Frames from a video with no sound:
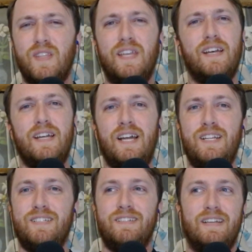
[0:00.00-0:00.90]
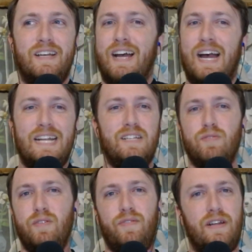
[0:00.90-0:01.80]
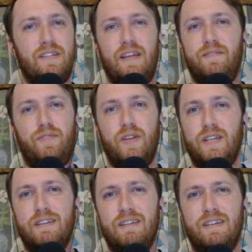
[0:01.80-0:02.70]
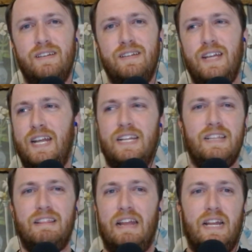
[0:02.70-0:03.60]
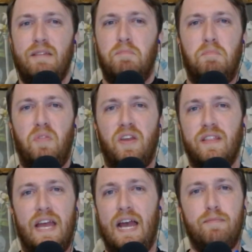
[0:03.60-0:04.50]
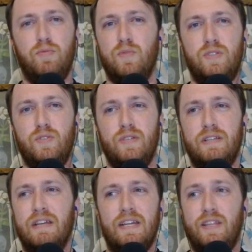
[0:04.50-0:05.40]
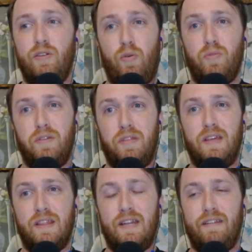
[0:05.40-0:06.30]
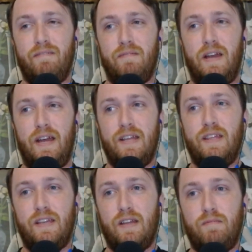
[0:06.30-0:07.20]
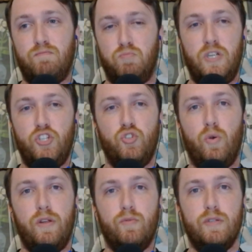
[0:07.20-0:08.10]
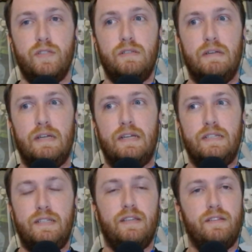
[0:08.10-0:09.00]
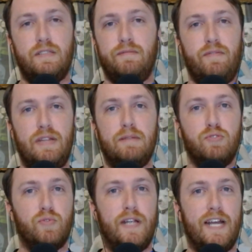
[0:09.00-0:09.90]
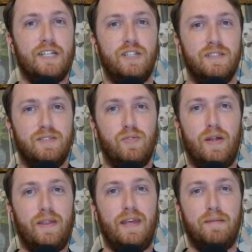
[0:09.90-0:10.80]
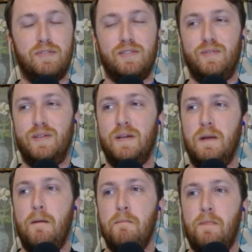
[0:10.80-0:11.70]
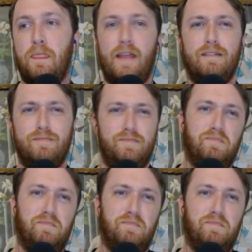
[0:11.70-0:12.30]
yeah, I just I didn't really find it that funny. Any anything that happened with Judy, the only thing that I I think I enjoyed was seeing some of Tim's reactions throughout the episode, and